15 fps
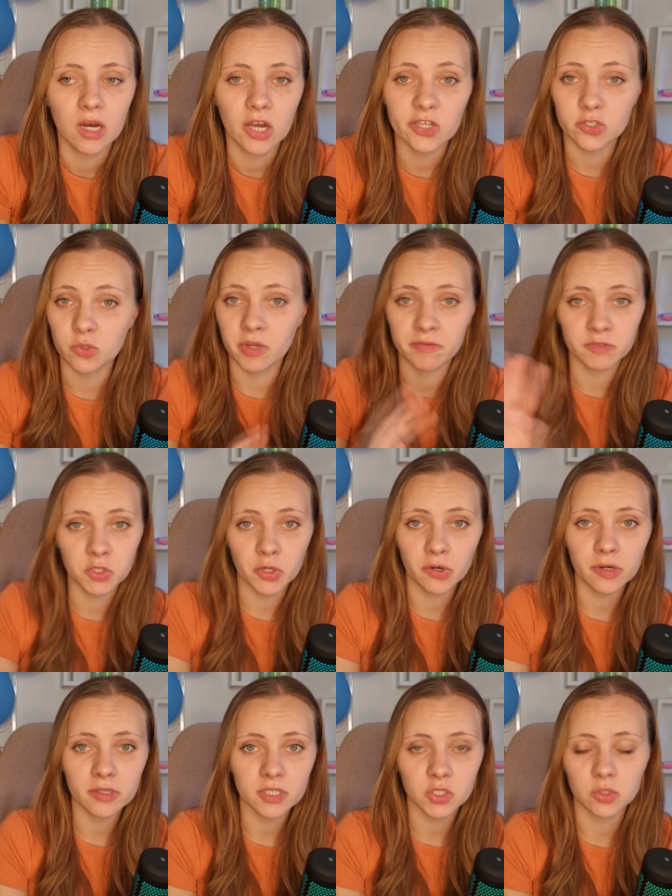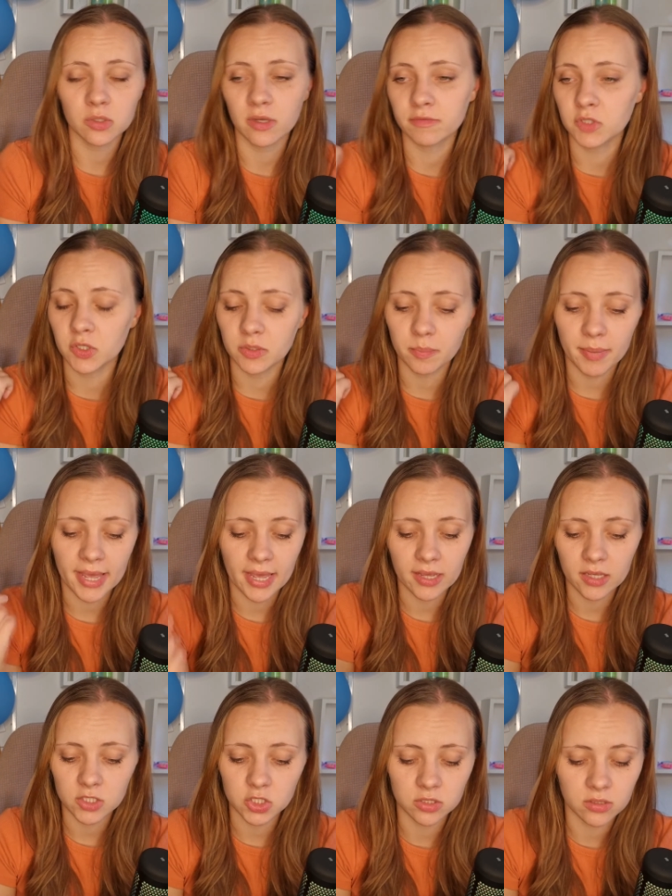I should have turned, I should have turned
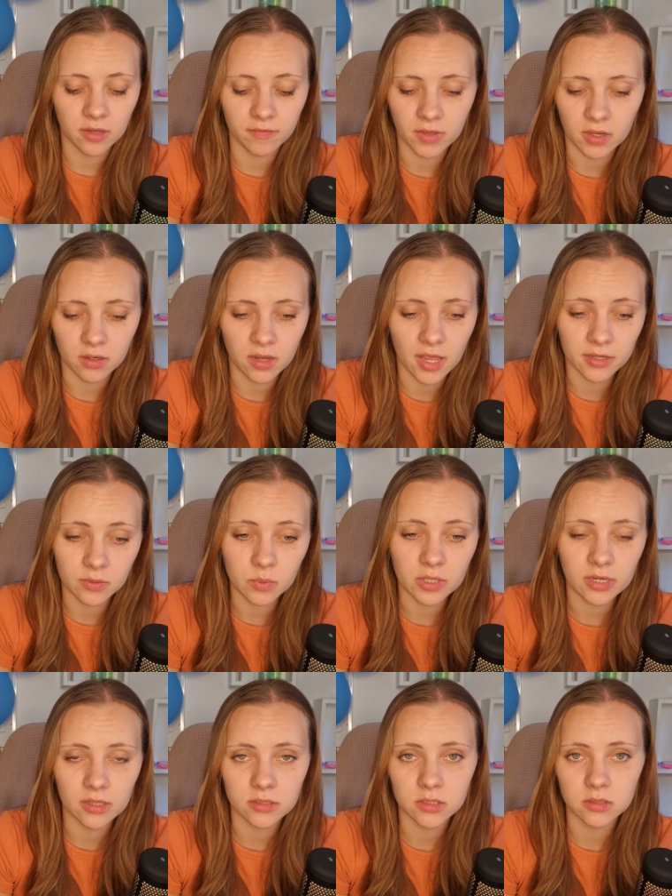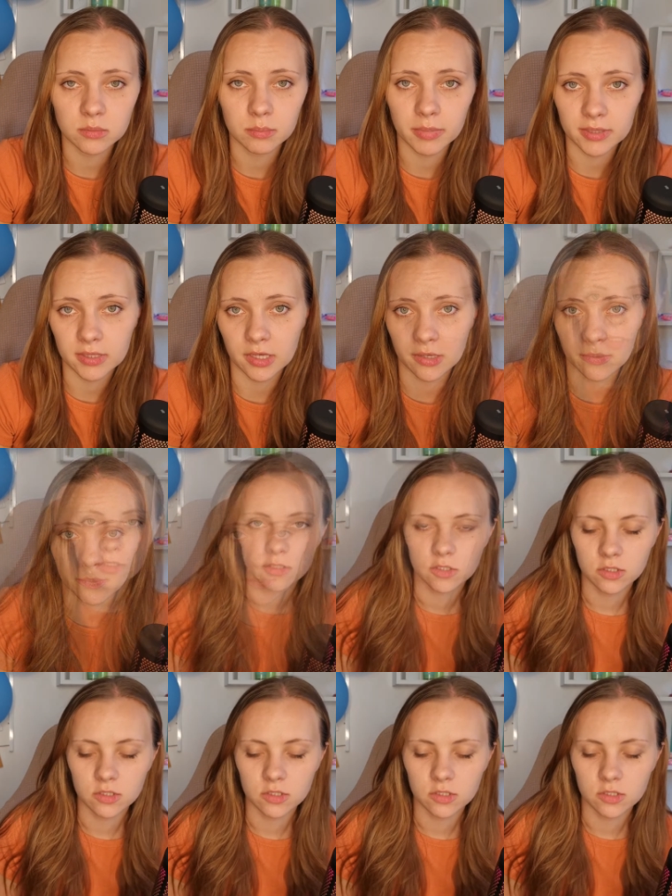back, I should have gone anywhere else but there.